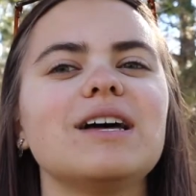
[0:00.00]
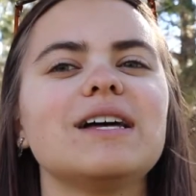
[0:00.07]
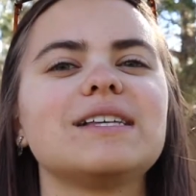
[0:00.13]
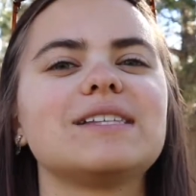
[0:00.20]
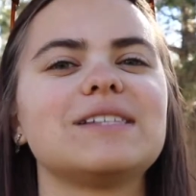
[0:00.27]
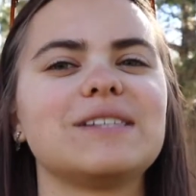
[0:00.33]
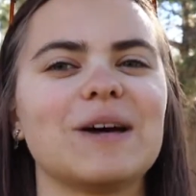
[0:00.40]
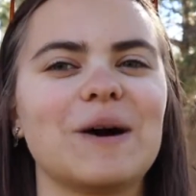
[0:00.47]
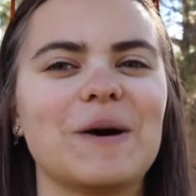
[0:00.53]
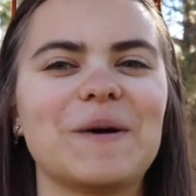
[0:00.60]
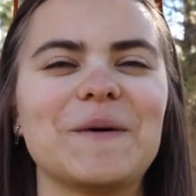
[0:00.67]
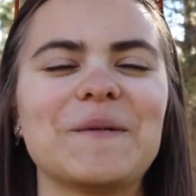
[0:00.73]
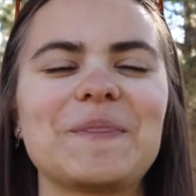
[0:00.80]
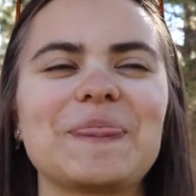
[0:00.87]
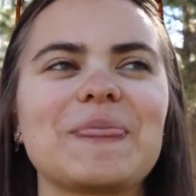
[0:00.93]

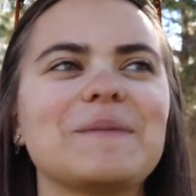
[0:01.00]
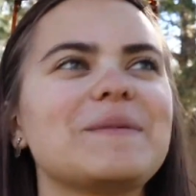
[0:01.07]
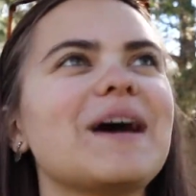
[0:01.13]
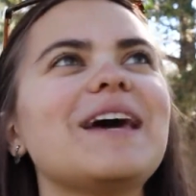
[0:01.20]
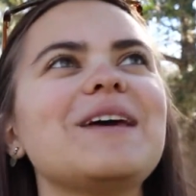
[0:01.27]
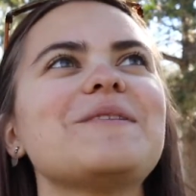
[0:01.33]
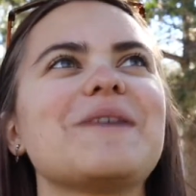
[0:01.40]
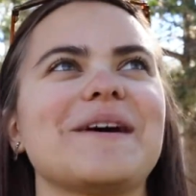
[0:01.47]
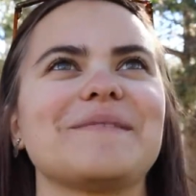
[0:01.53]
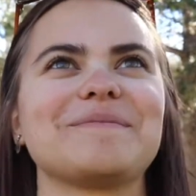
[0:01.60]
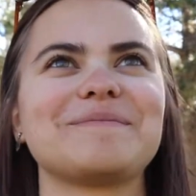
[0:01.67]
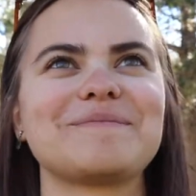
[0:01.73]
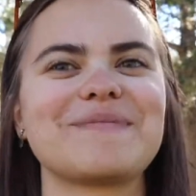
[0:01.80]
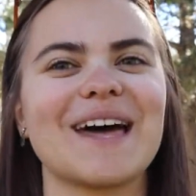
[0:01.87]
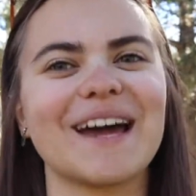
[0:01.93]
So, but anyway,
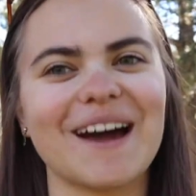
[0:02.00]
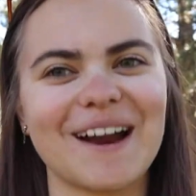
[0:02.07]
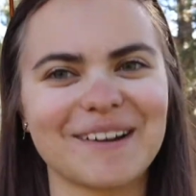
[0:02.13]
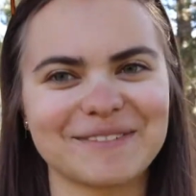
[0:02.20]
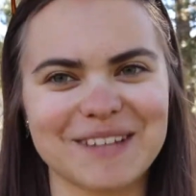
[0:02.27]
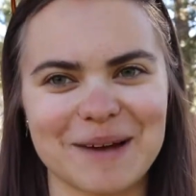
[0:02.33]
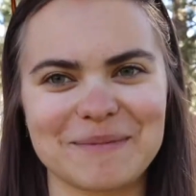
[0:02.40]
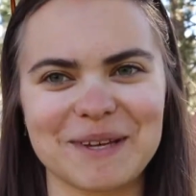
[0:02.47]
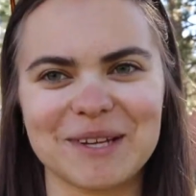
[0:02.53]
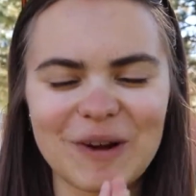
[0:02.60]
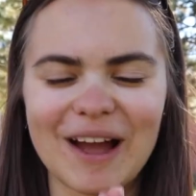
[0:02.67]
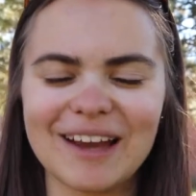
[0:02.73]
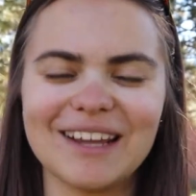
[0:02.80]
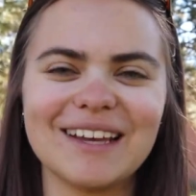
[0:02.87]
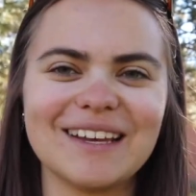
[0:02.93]
that got off topic.
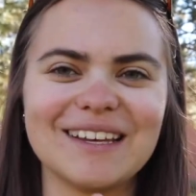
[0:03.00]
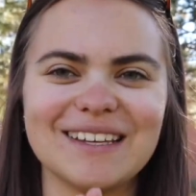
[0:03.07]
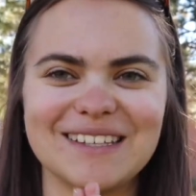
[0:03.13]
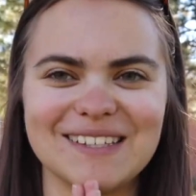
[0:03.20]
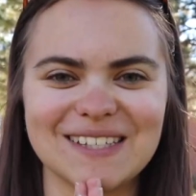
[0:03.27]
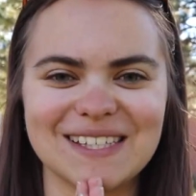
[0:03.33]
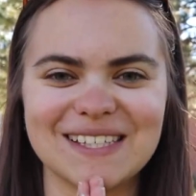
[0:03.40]
Writing is